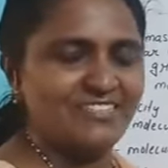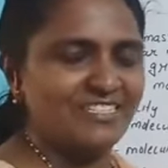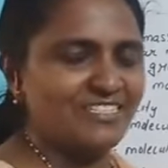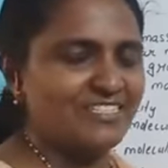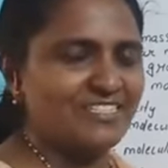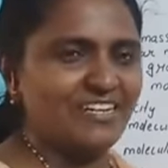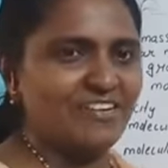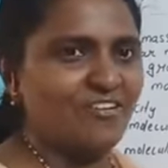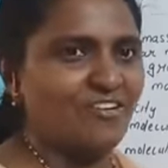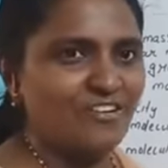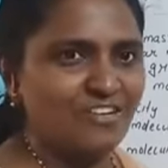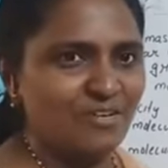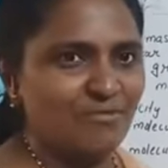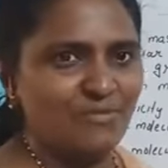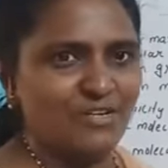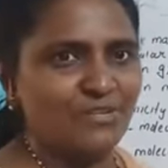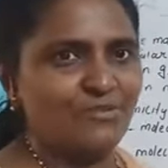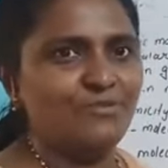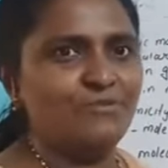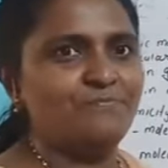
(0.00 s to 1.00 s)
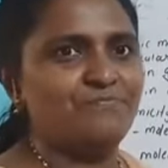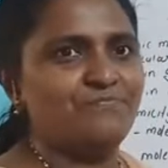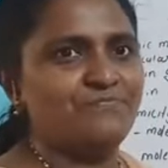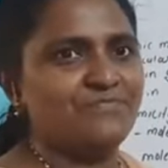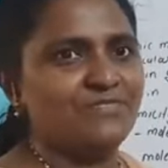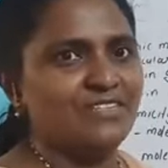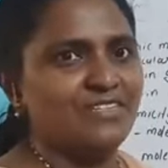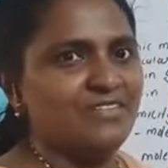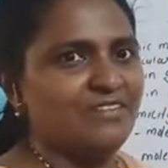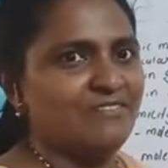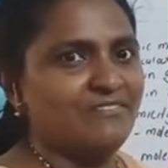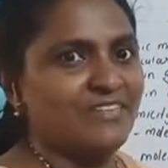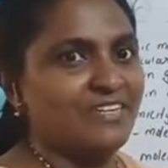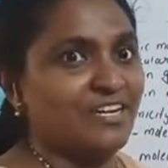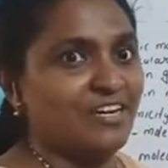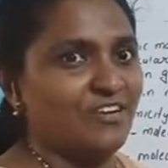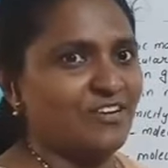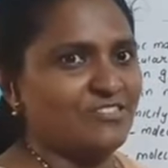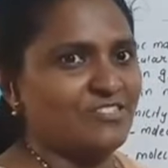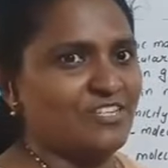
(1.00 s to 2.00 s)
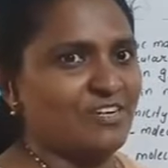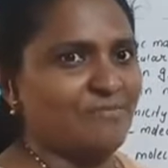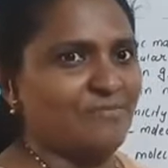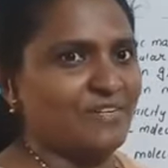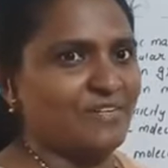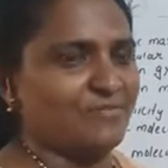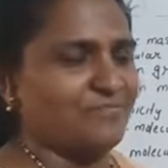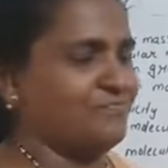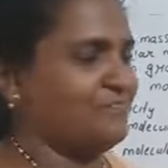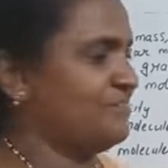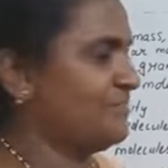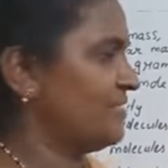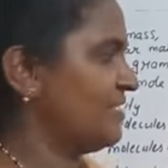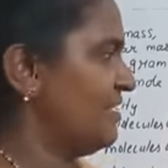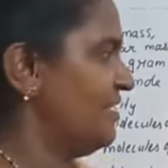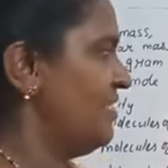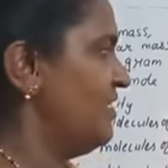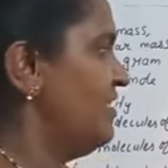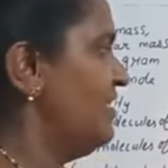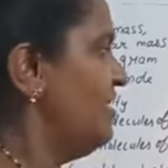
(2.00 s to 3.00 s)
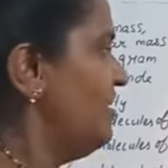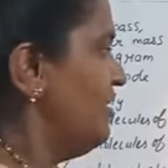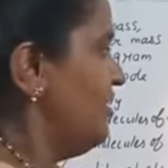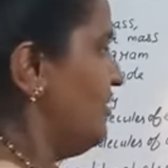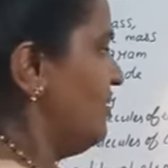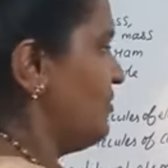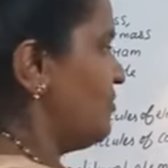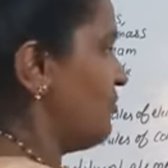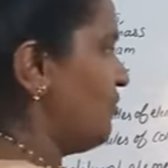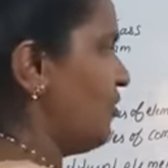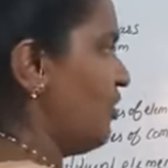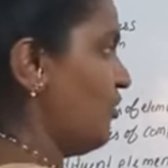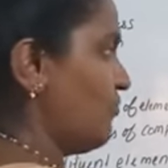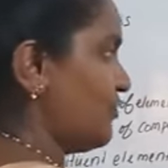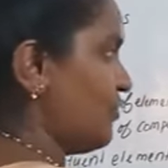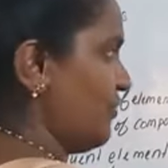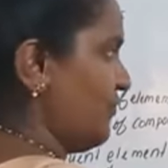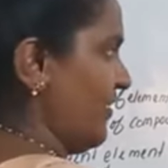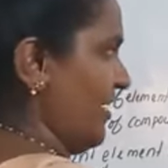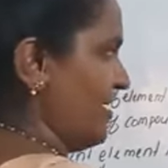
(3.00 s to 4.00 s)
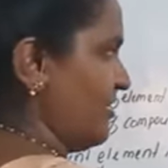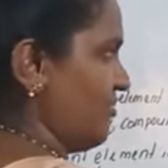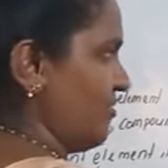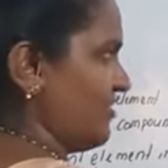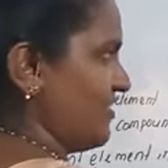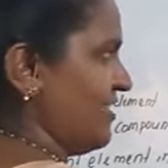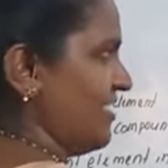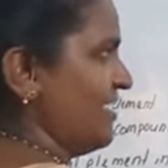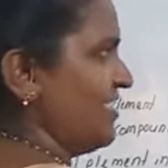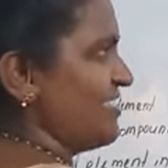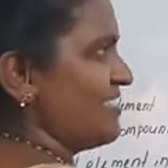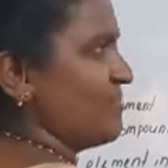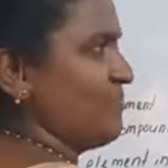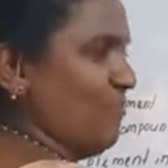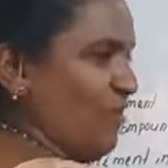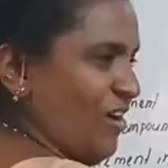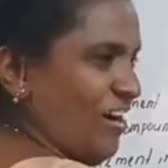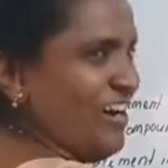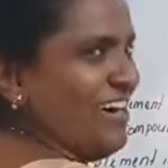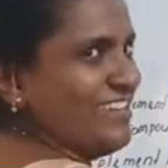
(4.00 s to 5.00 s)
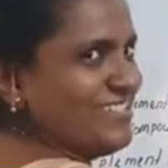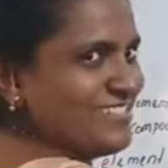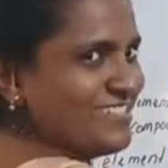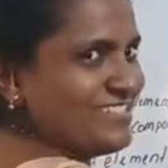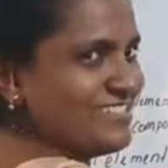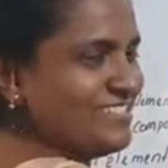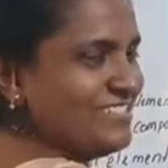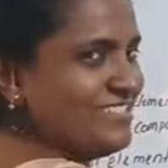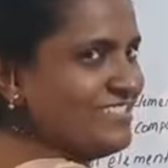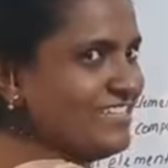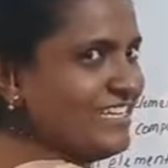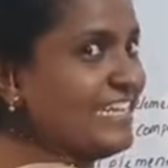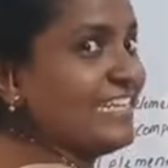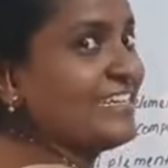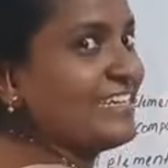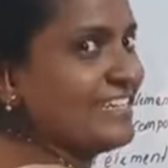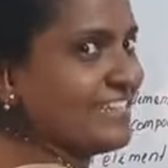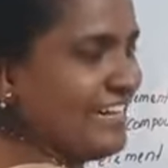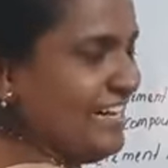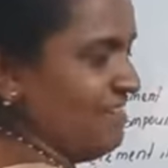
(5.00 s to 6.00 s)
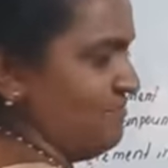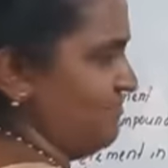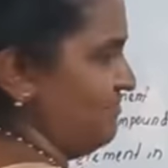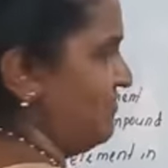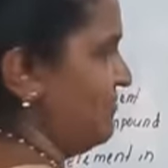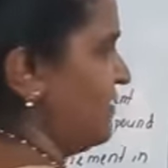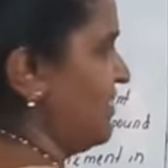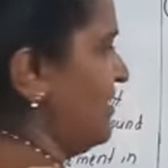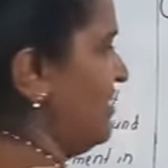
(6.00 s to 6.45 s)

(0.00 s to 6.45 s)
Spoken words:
It is a long number, no? Very large number. So how to find out this mass in gram?